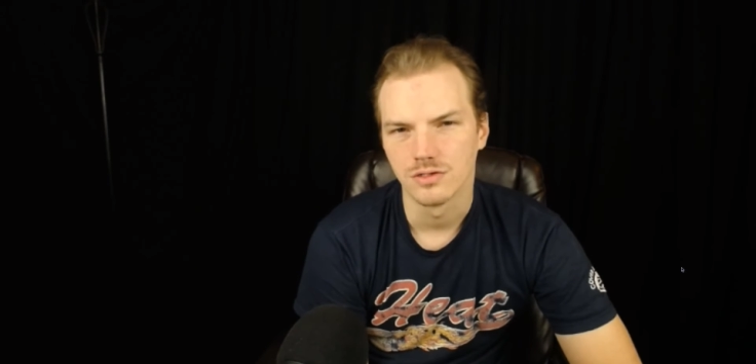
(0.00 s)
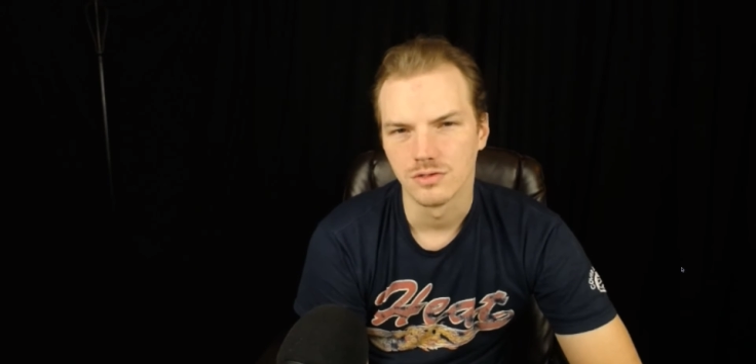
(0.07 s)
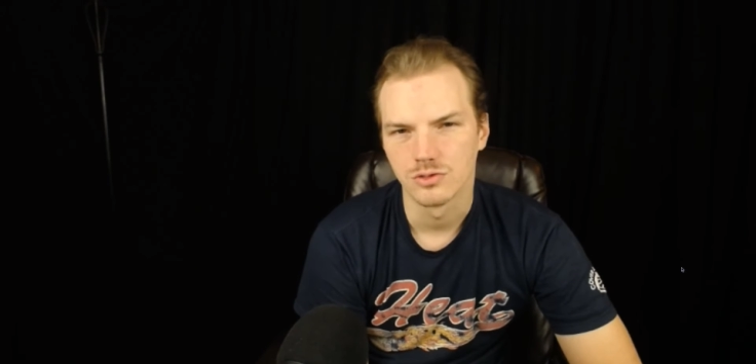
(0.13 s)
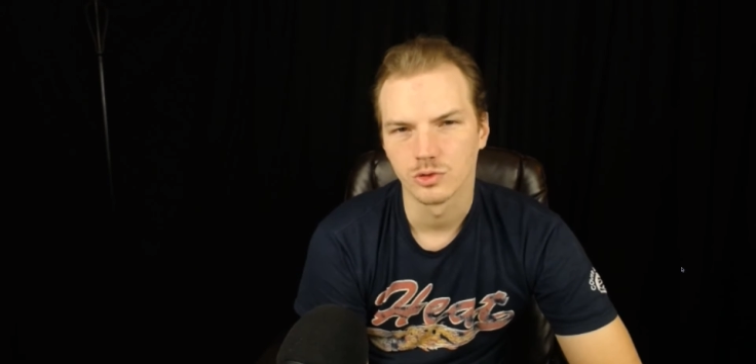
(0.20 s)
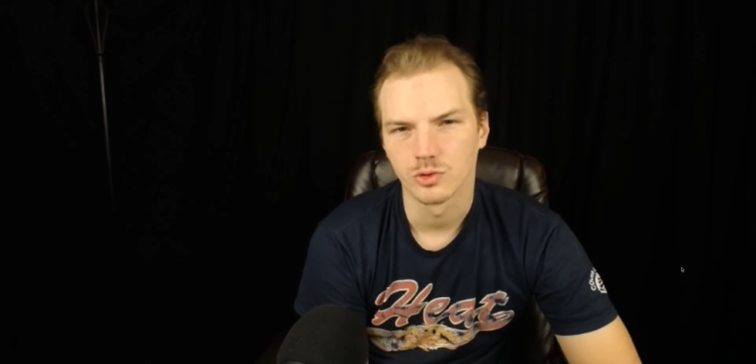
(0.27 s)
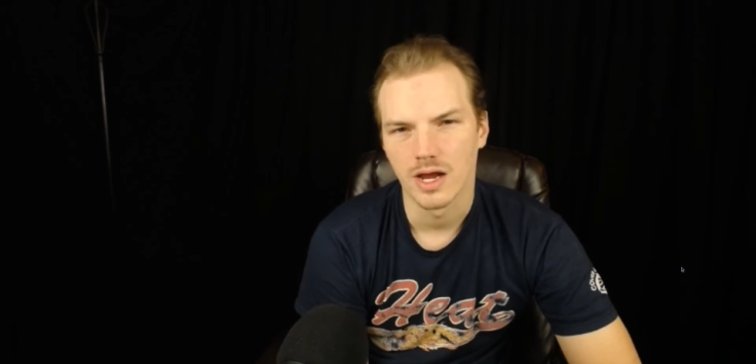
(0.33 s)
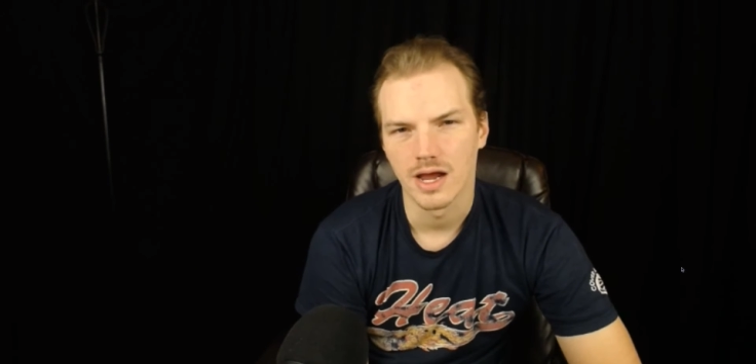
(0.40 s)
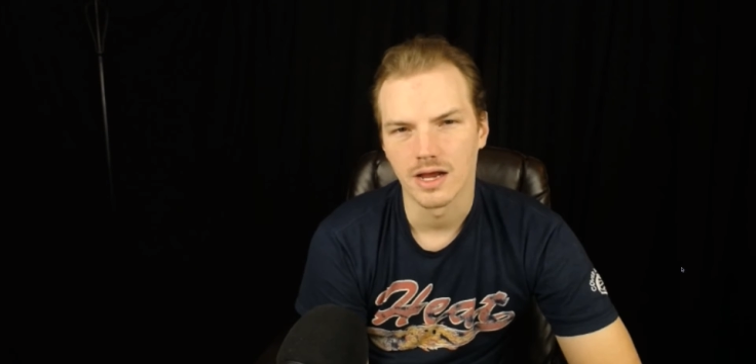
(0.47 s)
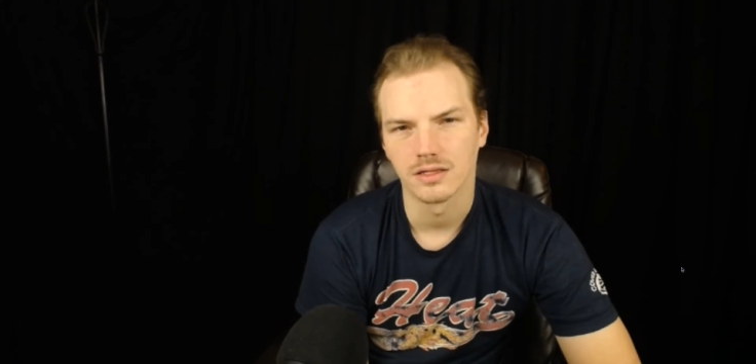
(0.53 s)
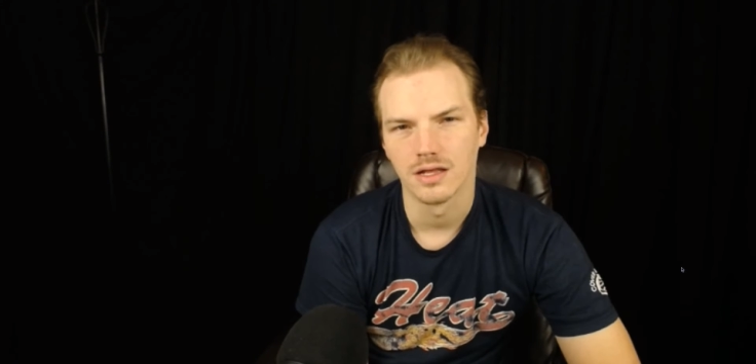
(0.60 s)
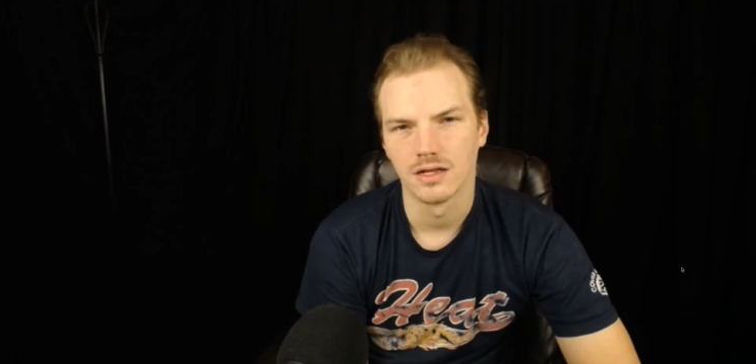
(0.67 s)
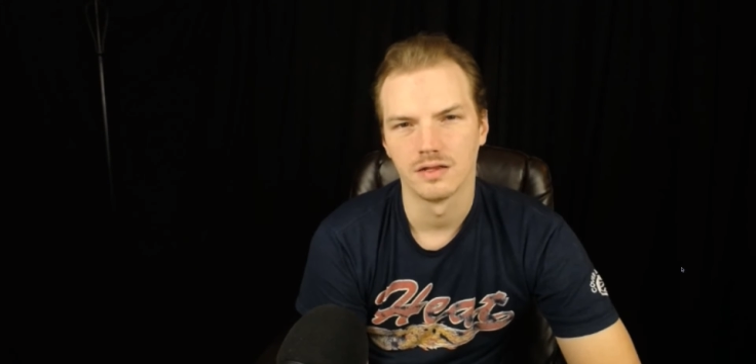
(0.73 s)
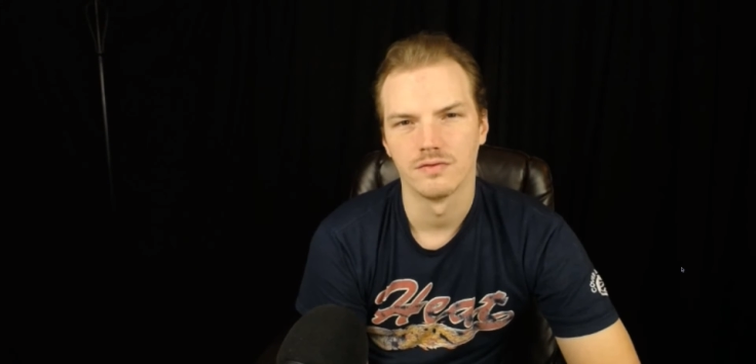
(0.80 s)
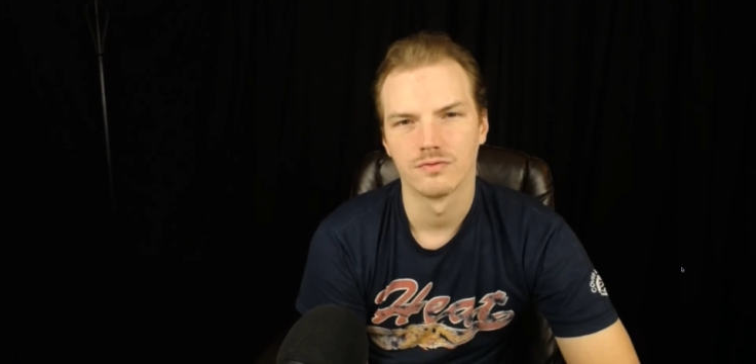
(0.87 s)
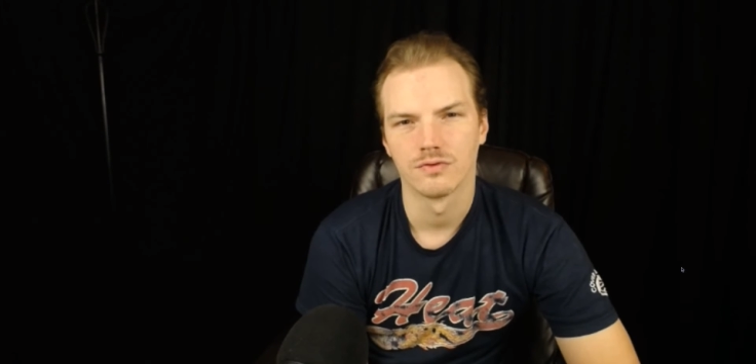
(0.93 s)
track
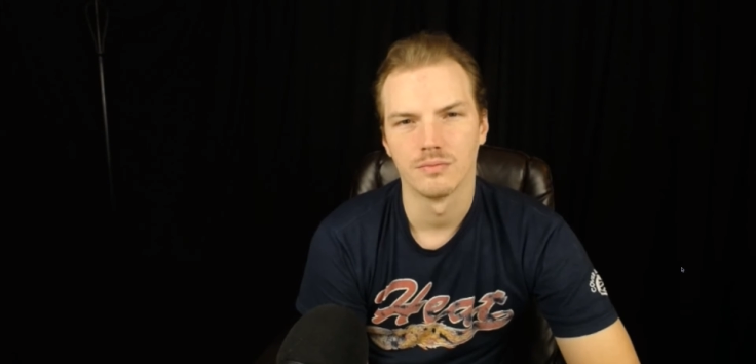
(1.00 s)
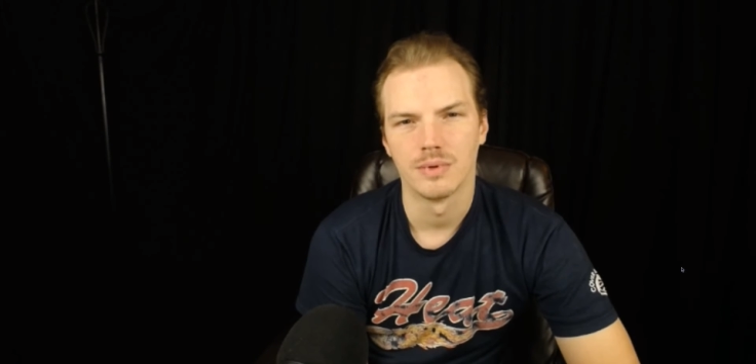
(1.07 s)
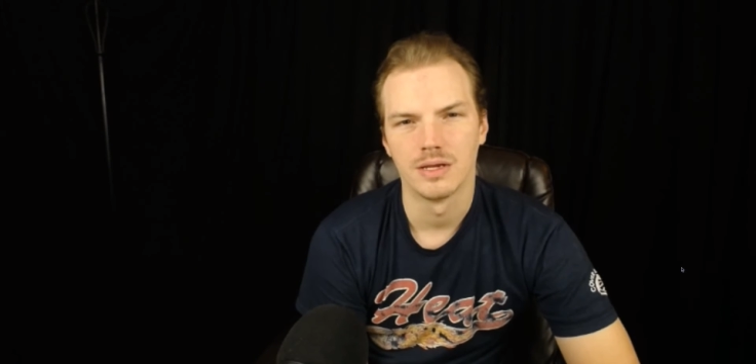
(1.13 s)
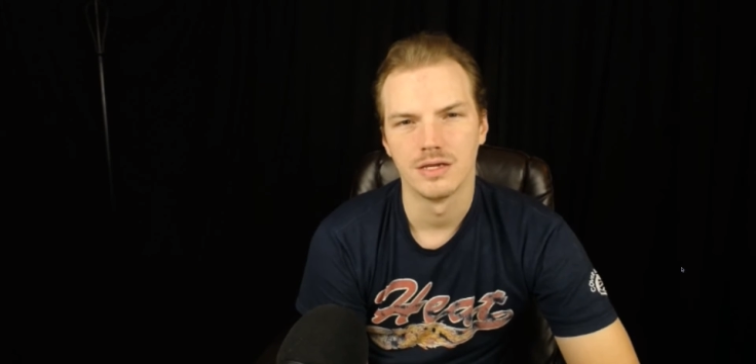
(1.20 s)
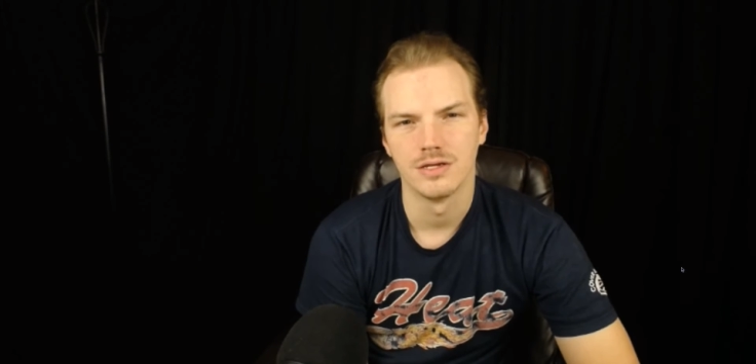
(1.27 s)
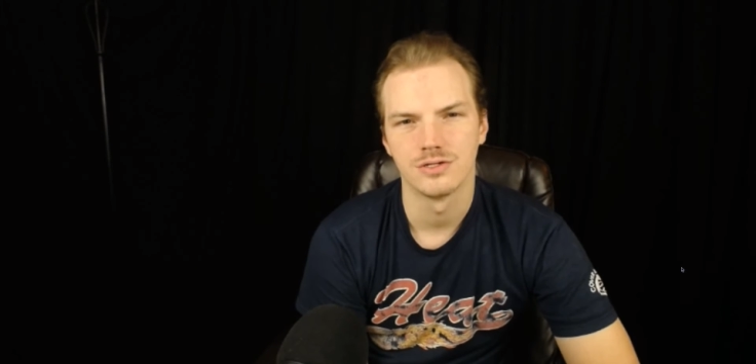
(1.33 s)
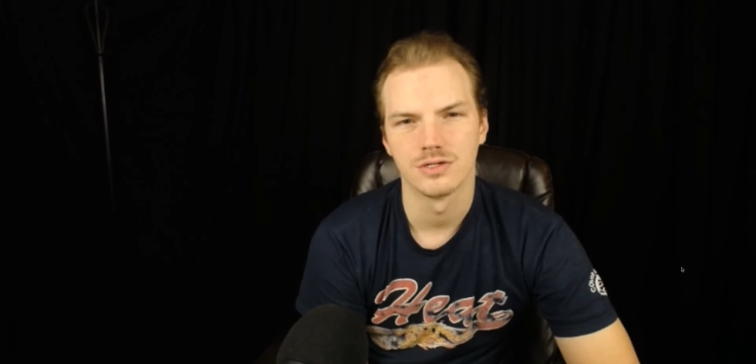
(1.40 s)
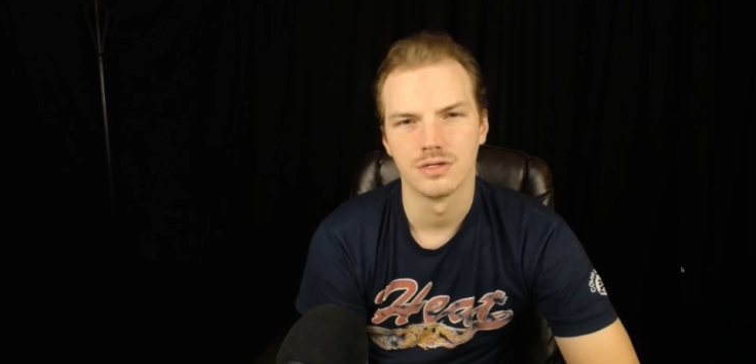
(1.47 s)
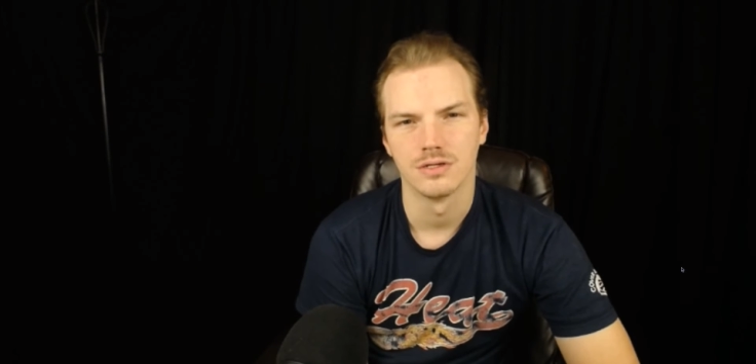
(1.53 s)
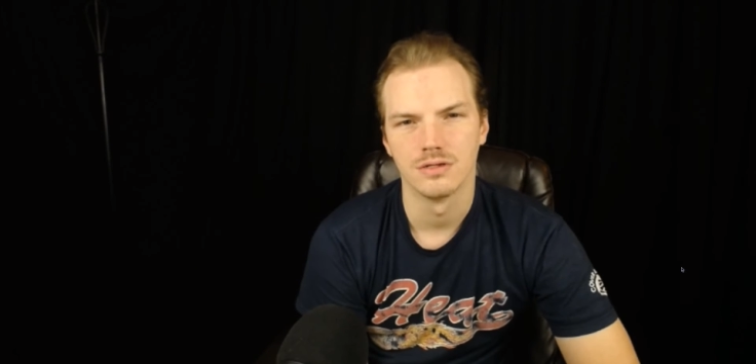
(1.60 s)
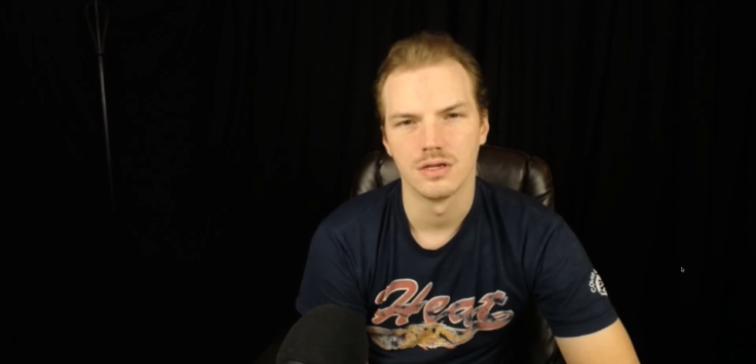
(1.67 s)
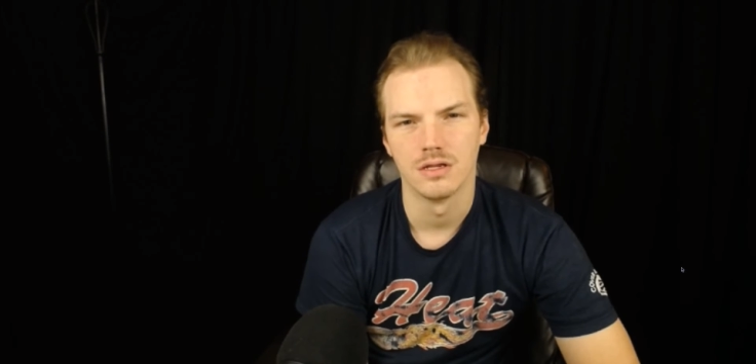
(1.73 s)
that information